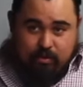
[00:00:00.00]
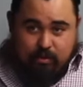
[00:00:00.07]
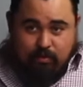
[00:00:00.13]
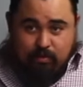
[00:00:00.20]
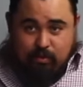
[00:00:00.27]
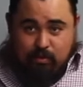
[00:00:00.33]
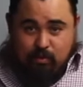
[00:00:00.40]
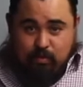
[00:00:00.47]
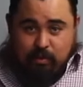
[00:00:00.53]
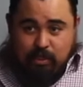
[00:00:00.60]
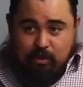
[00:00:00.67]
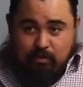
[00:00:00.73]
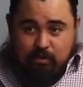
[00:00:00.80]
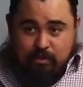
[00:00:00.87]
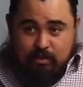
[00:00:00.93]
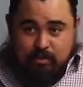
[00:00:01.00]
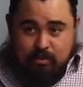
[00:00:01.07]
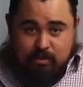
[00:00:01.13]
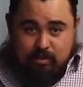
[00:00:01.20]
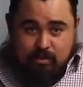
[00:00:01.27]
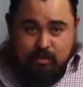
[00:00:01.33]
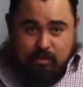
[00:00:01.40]
Everyone know who Plato is?
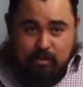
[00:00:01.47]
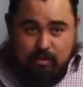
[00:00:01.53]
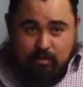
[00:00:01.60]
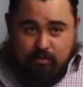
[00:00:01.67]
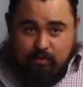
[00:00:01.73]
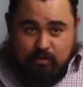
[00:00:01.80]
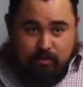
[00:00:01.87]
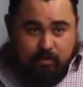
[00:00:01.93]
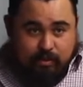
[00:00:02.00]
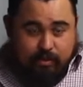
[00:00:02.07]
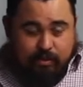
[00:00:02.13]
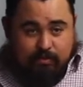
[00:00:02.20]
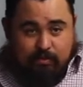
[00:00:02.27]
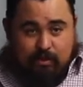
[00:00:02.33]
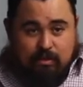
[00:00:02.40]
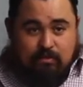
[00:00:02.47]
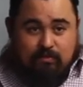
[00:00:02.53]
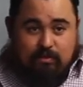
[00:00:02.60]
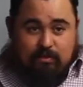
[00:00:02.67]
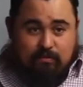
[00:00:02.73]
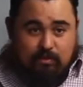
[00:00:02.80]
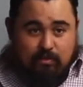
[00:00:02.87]
Yeah. Yes. One of the greatest
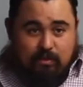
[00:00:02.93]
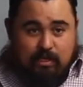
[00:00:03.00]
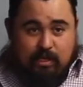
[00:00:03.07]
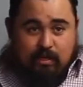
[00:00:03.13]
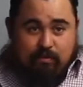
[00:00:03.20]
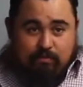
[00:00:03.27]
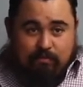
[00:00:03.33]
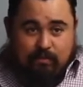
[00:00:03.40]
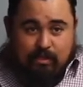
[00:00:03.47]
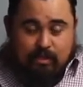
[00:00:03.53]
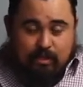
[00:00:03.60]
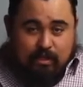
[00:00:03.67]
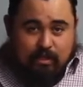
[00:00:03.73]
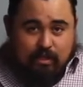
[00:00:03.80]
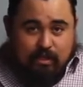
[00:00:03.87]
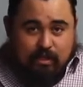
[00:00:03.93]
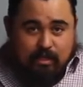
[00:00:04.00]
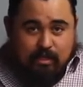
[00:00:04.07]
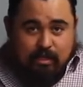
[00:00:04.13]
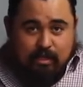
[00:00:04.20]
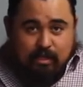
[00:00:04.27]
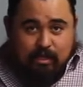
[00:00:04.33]
philosophers of all time. Plato.
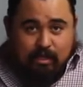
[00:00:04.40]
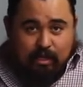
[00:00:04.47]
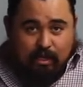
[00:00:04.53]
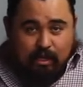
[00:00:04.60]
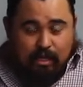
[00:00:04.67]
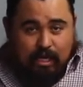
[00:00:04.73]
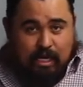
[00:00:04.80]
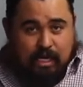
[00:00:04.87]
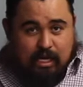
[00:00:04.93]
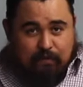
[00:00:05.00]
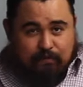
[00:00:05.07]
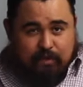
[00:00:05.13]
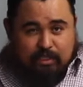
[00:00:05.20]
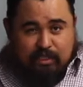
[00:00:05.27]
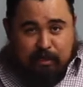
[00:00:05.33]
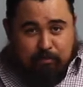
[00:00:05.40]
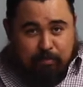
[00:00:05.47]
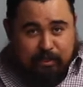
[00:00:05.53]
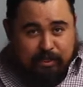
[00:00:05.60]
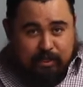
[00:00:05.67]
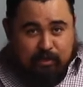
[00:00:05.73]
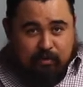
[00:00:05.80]
If it's not
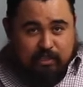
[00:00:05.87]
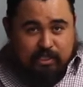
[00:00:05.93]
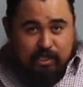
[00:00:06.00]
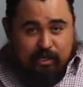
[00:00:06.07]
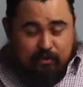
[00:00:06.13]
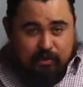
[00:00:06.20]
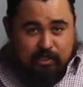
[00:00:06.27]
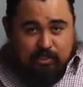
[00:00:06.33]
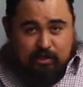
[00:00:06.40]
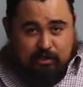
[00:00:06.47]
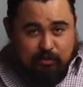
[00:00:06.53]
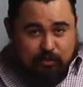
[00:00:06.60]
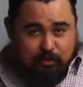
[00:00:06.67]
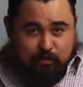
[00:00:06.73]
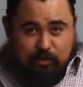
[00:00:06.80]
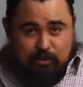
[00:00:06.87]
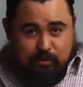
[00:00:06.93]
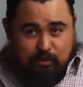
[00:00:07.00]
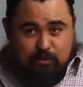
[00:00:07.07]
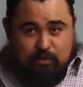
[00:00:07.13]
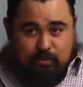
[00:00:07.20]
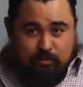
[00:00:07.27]
Plato, it's Aristotle. It's one of
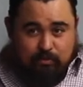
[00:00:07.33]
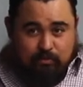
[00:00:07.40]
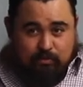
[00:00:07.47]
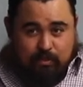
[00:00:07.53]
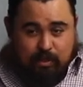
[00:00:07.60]
those two.